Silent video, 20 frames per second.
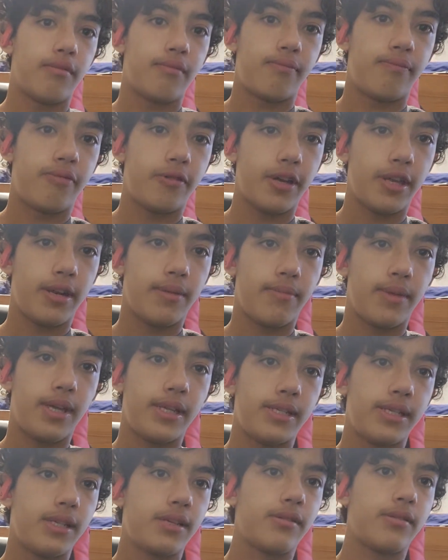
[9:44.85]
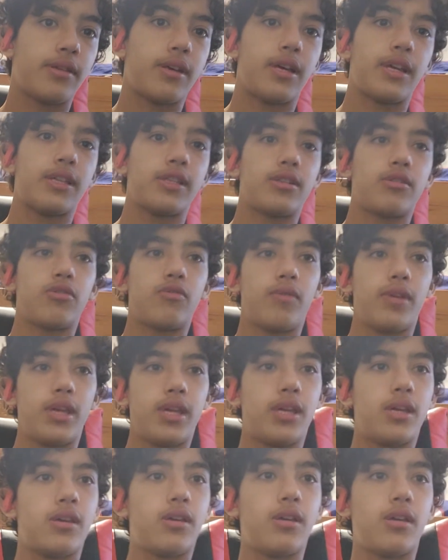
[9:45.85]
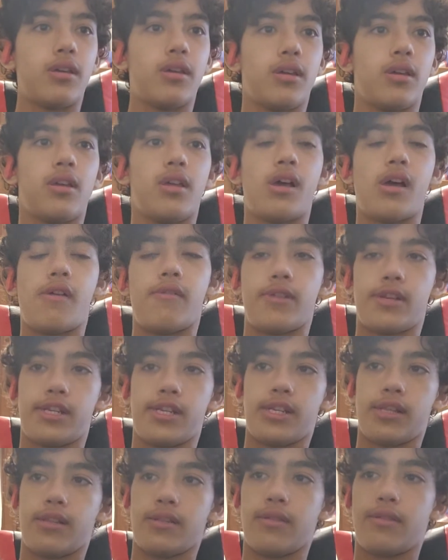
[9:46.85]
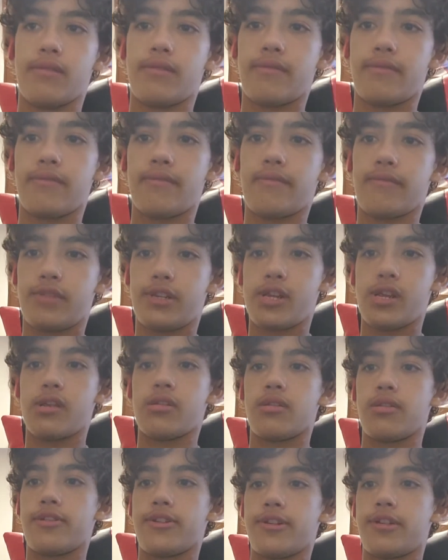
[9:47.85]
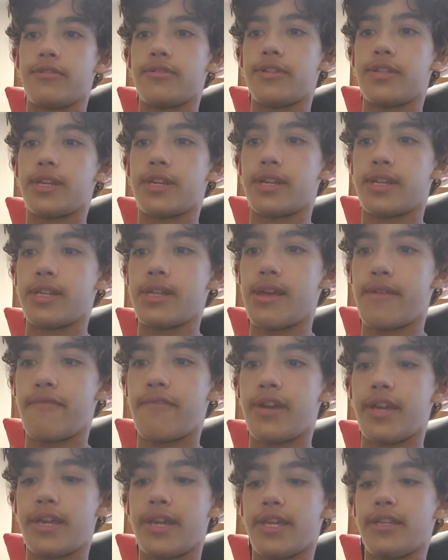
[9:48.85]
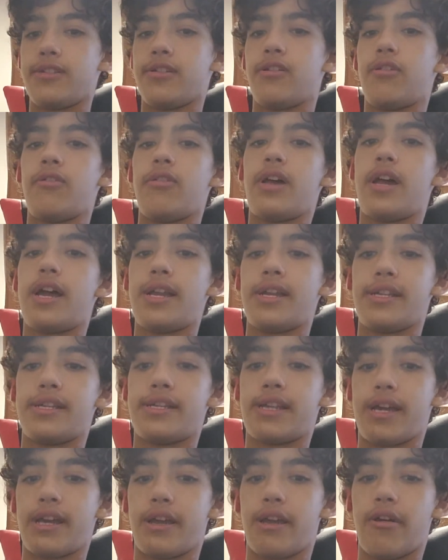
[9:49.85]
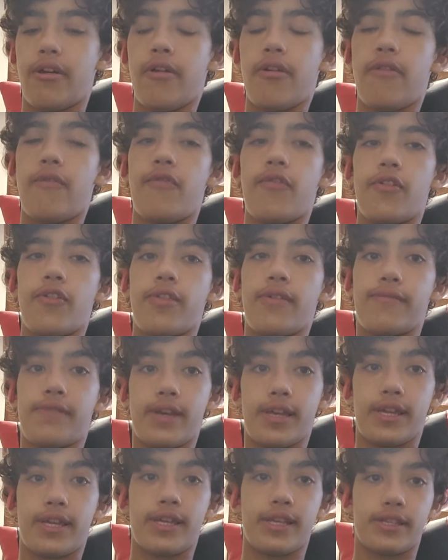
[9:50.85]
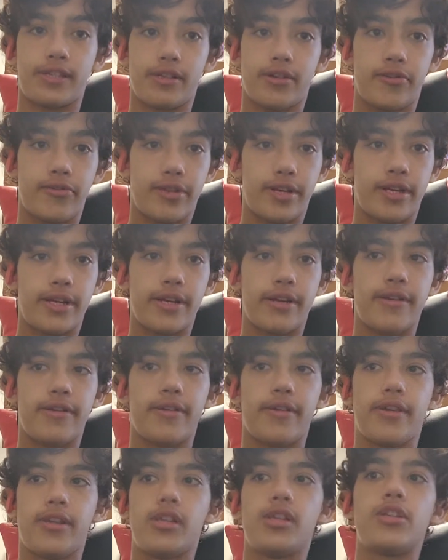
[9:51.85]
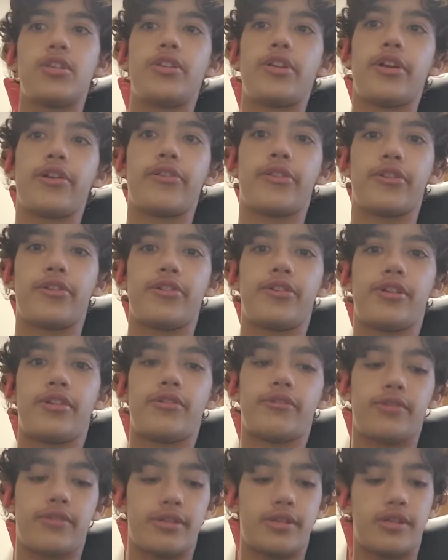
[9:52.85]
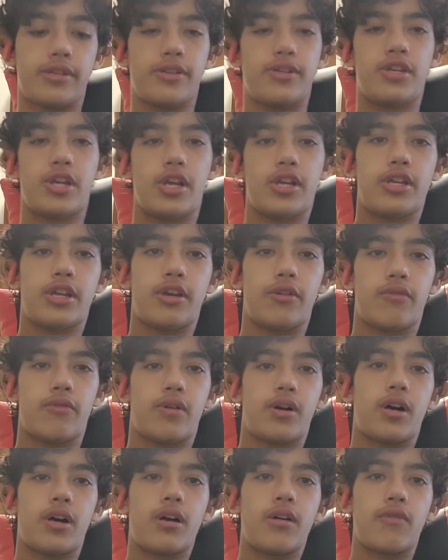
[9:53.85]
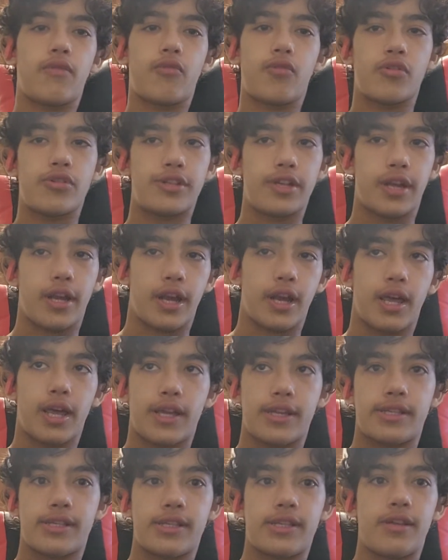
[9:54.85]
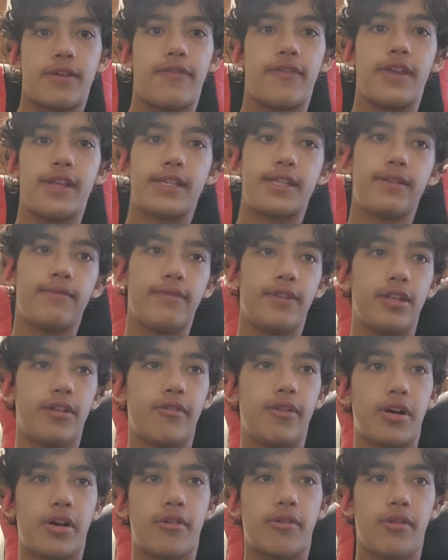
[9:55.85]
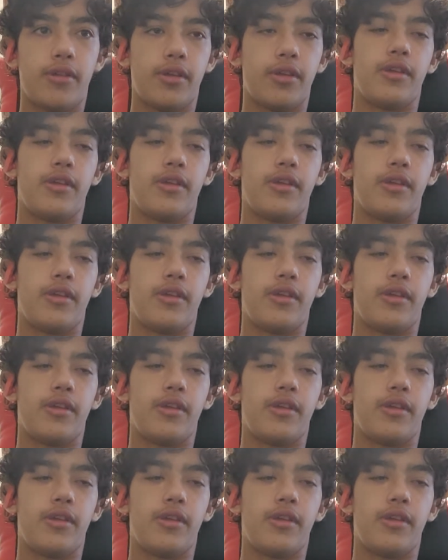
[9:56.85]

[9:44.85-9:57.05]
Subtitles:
Played amazing last week. I reckon Chandler Jones against that Vikings O-line is not good for the Vikings O-line. Chandler Jones and J.J. Watt, of course, a nice defensive duo.